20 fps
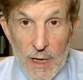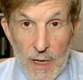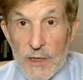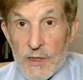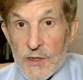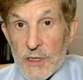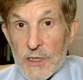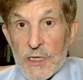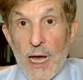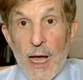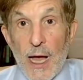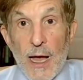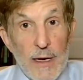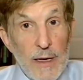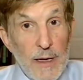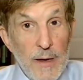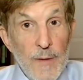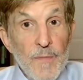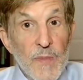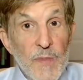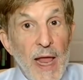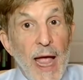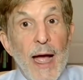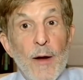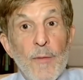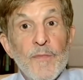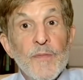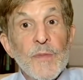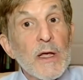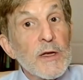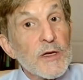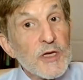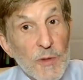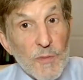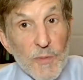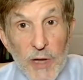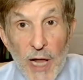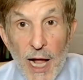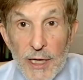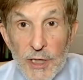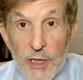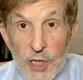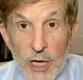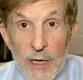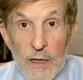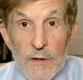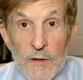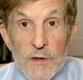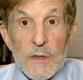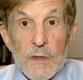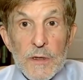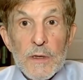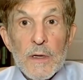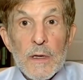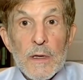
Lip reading: society. Now, supply chains,